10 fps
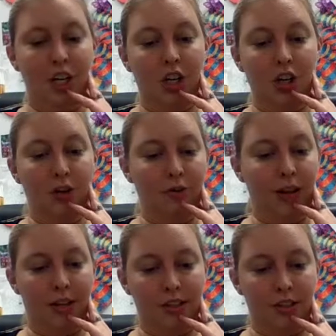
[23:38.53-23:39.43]
"You've
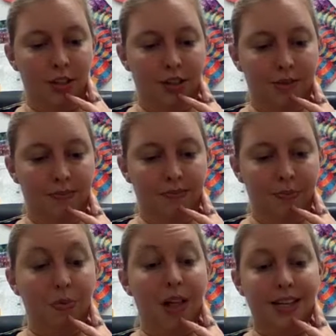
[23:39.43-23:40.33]
hit it, sir.
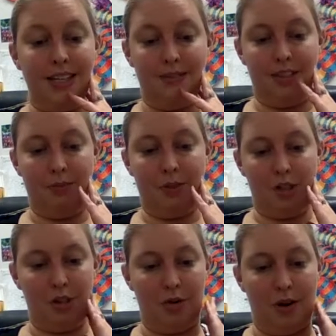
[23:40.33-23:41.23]
Plenty of
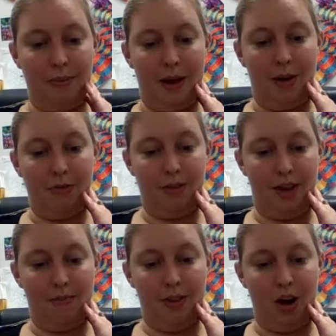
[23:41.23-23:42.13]
subjects going about for
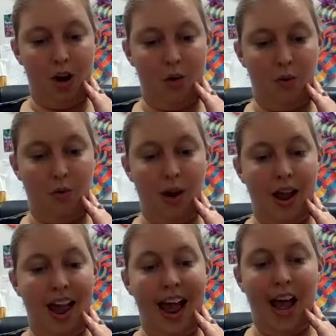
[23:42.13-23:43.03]
them that know
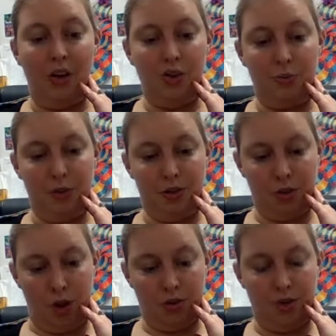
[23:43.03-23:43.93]
how to put
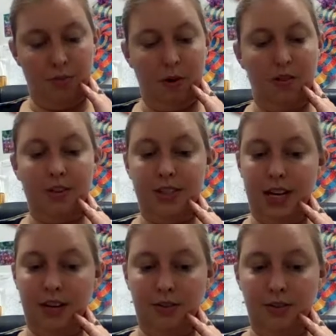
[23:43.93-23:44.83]
salt upon their
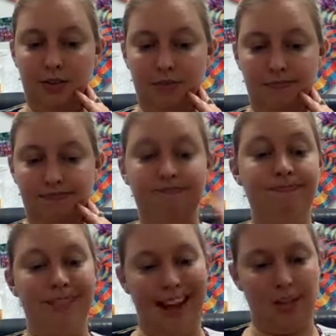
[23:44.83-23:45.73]
tails.
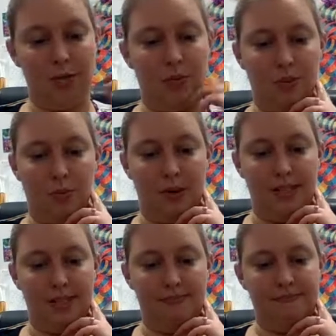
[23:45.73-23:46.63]
That's what's
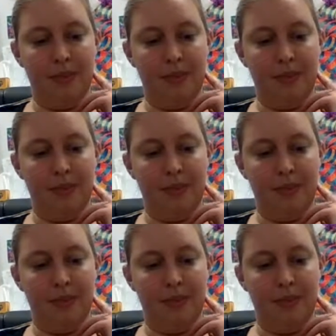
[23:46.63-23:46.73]
wanted.